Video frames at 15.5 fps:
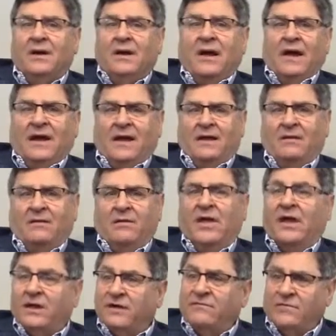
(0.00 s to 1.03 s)
and they
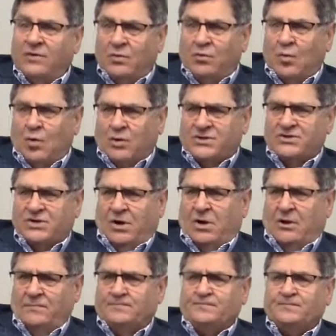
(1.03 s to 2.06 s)
lived in Warsaw.
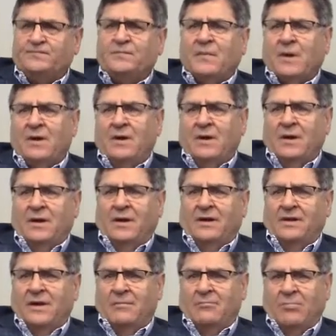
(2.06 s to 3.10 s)

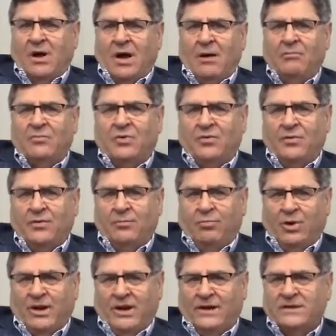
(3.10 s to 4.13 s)
They bombed the
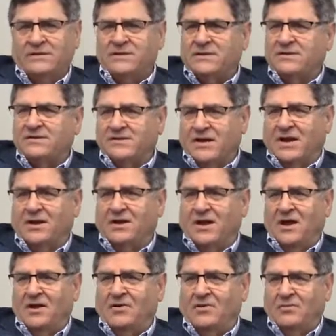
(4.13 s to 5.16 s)
plants the second
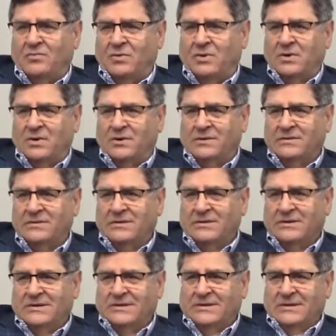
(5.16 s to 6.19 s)
day of the war
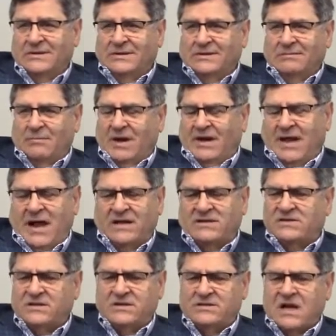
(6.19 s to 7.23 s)
my dad
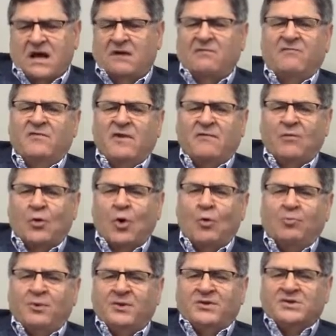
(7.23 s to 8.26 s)
says I'd have never
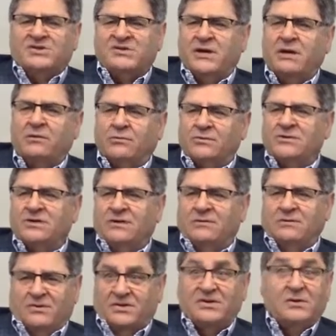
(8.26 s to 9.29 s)
opened the cellars
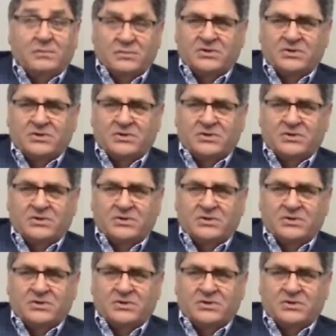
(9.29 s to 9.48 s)
because he was